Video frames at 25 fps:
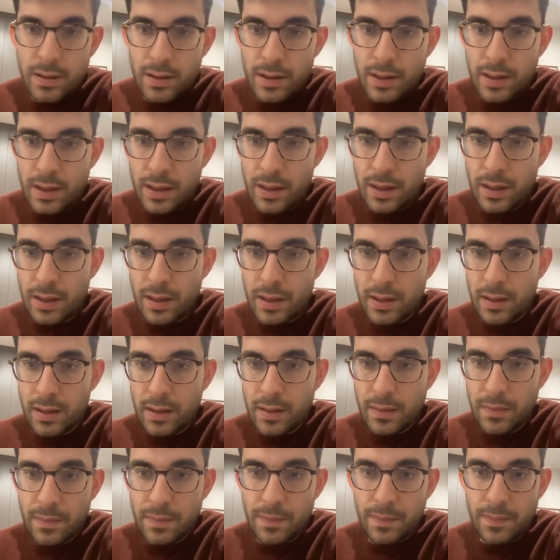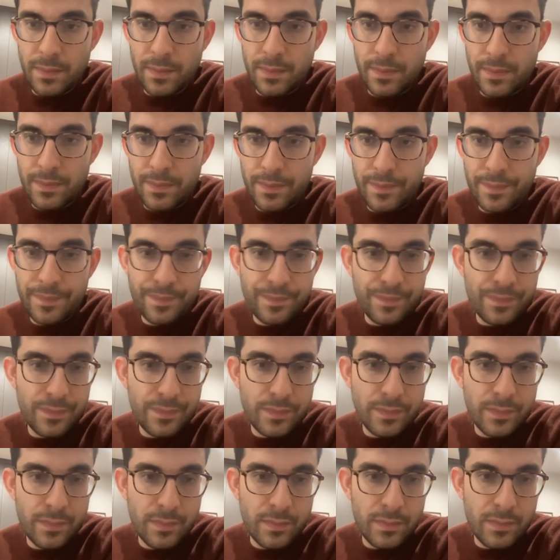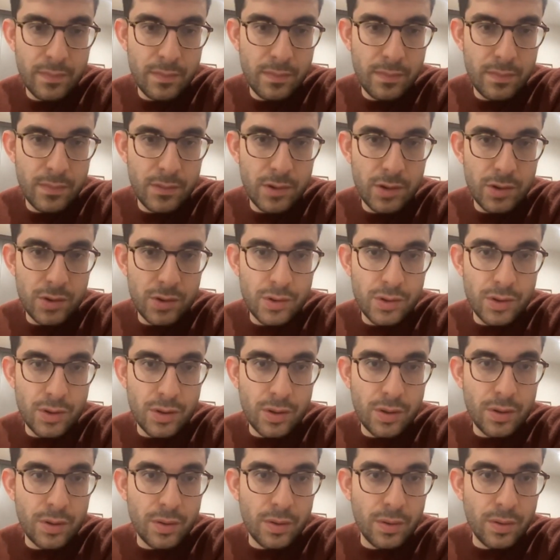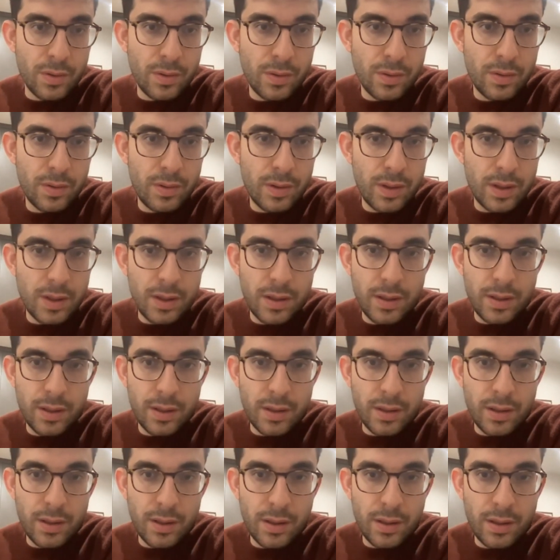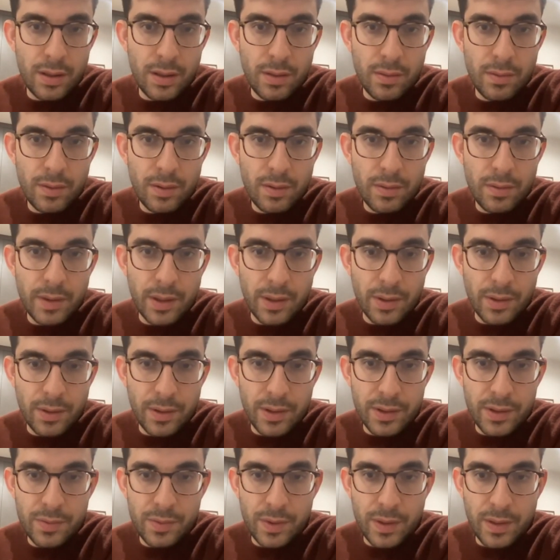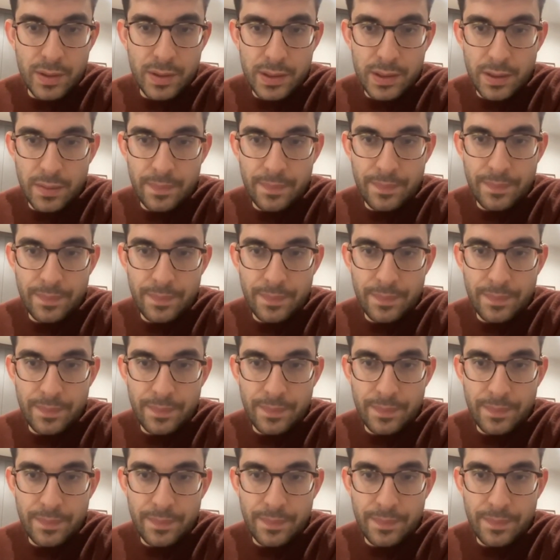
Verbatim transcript: Um, so uh, what are we on this one, isn't it?